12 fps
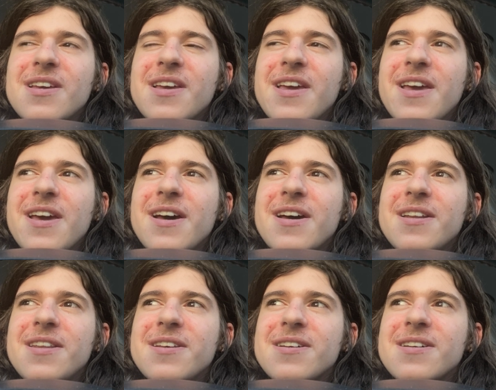
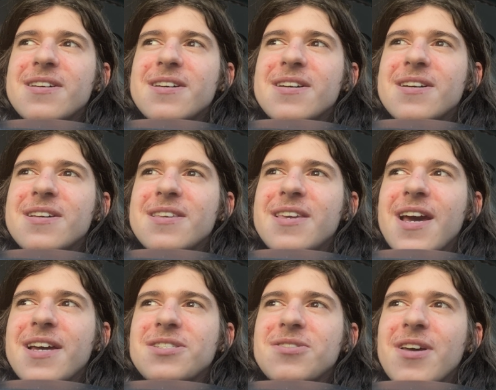And
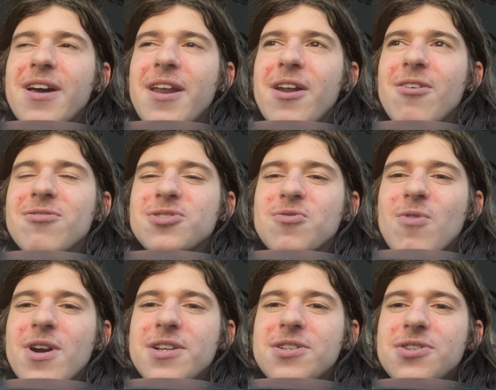I also
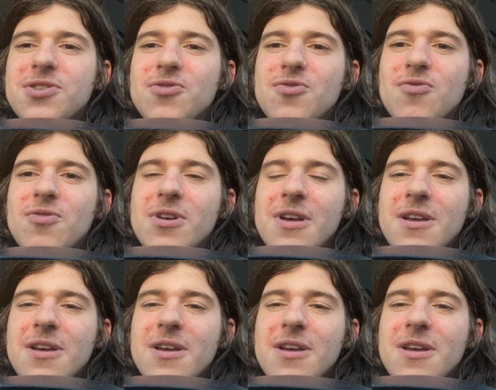wanted to do